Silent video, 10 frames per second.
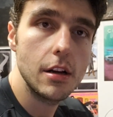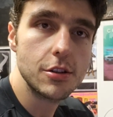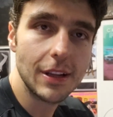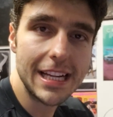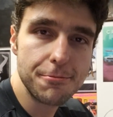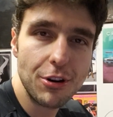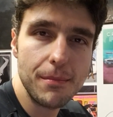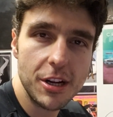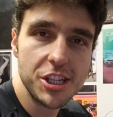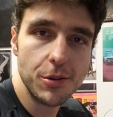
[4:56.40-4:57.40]
So that's pretty
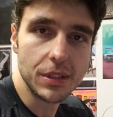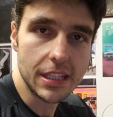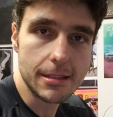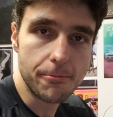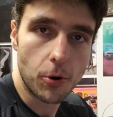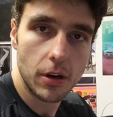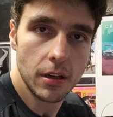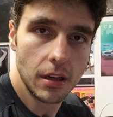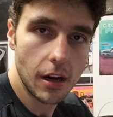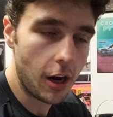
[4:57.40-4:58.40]
much it with this
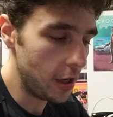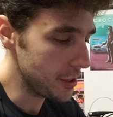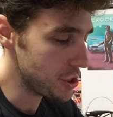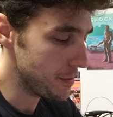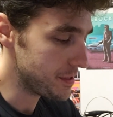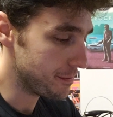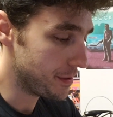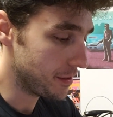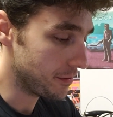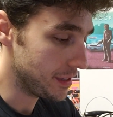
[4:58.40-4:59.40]
board. All the chips have
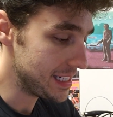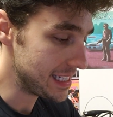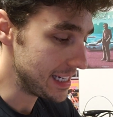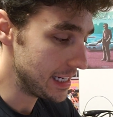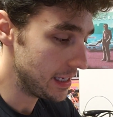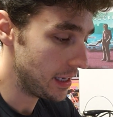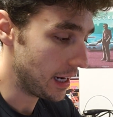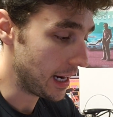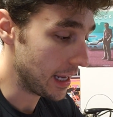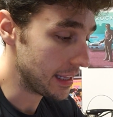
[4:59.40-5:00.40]
been reseated
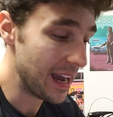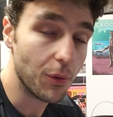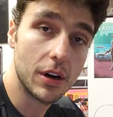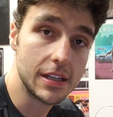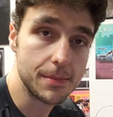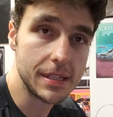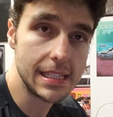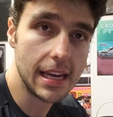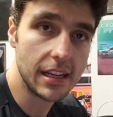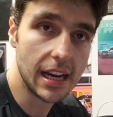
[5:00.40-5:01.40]
and that one has been
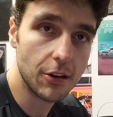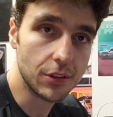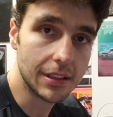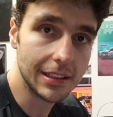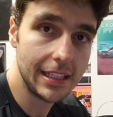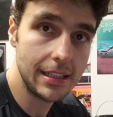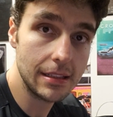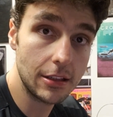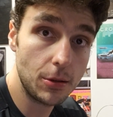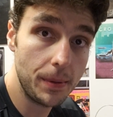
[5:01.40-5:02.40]
taken out and cleaned a
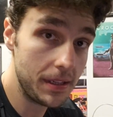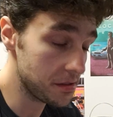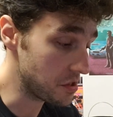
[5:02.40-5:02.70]
little bit.